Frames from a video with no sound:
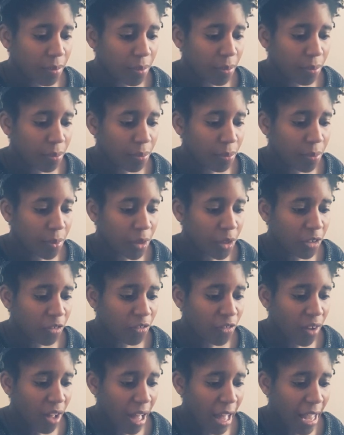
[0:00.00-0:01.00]

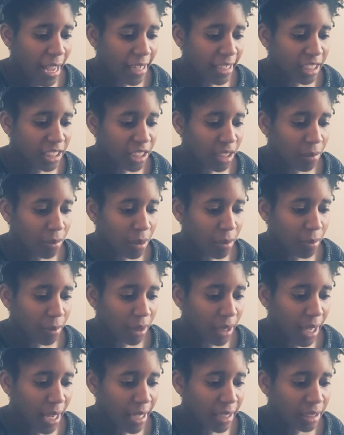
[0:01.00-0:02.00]
beautiful eyes shall be
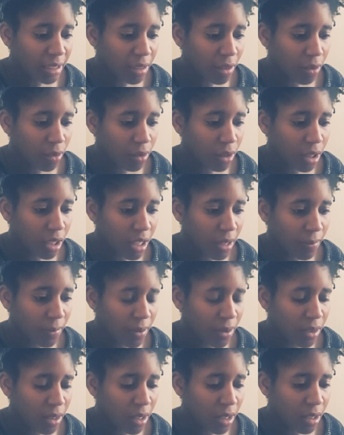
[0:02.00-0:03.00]
blessed, or the giveth
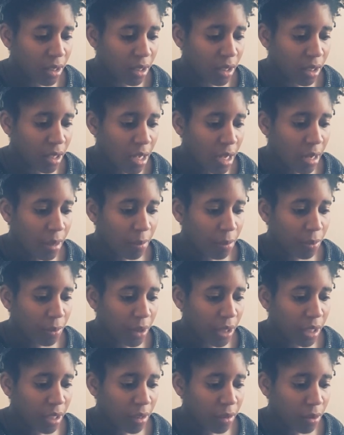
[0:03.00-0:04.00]
in the
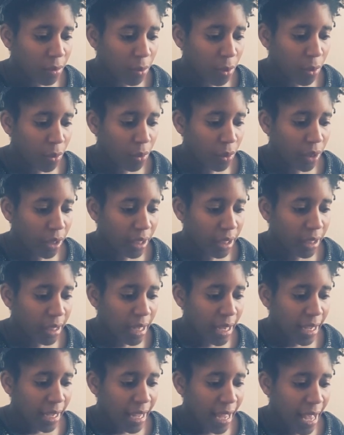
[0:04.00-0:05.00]
breed of the poor.
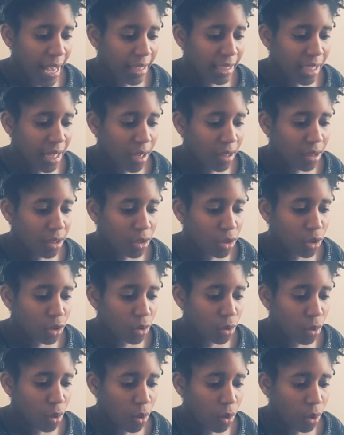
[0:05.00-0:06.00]
Cast out the
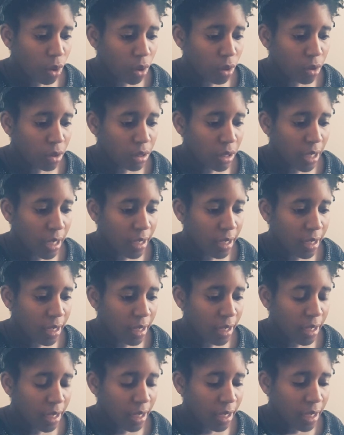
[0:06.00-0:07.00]
snarls, and the
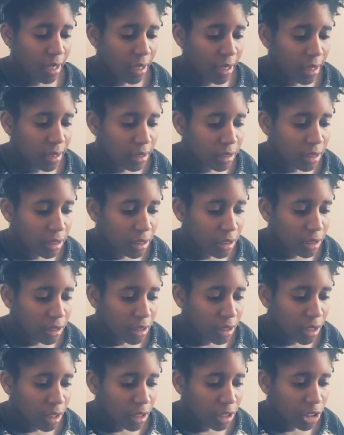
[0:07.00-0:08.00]

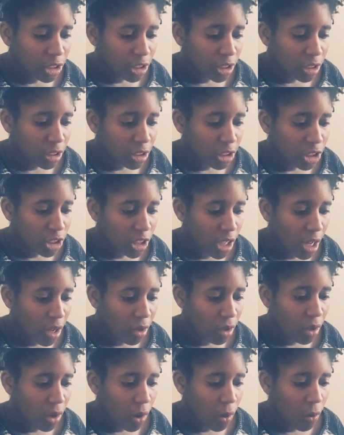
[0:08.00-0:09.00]
contention shall
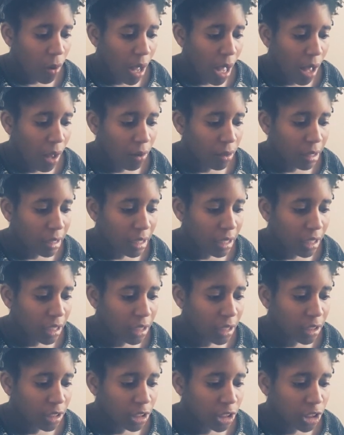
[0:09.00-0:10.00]
go out.
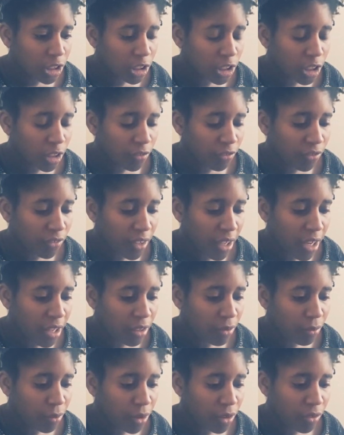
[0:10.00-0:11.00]
Ye sniff, and
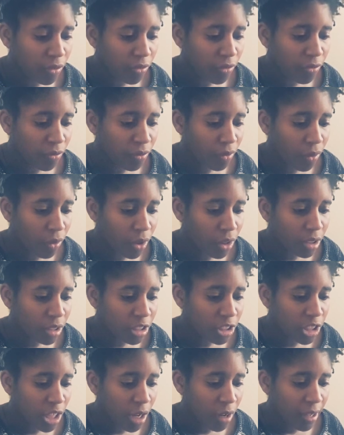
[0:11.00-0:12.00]
the report
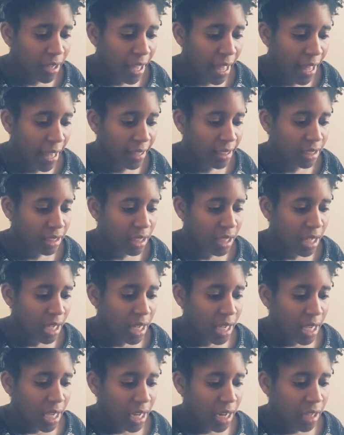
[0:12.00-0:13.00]
shall cast.
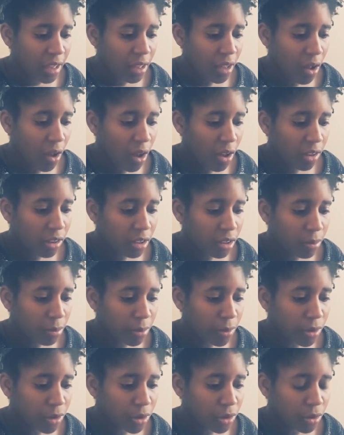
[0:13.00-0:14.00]
He that always
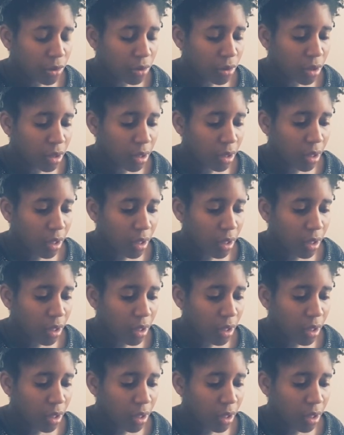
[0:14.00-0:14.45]
pursued the